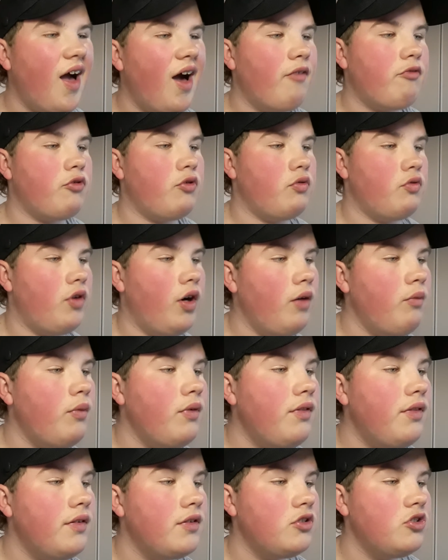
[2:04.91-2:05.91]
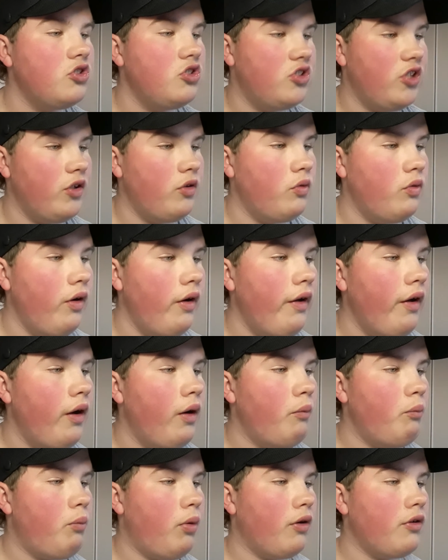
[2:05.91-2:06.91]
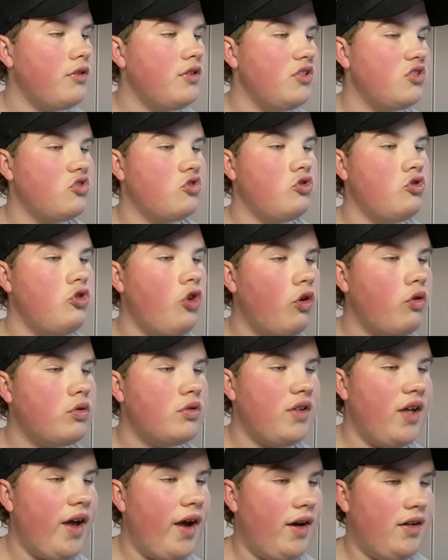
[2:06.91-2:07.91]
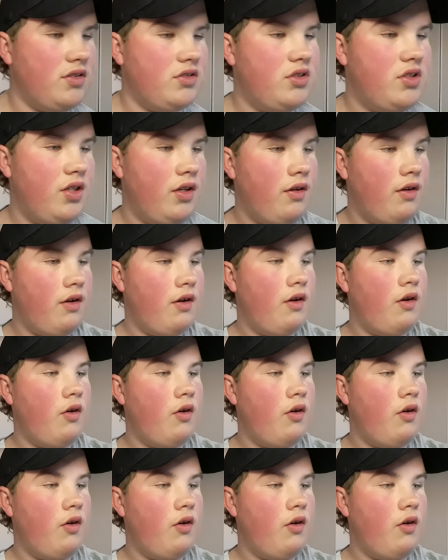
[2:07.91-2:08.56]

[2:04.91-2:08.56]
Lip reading: After a night with Jill, Bond is knocked out.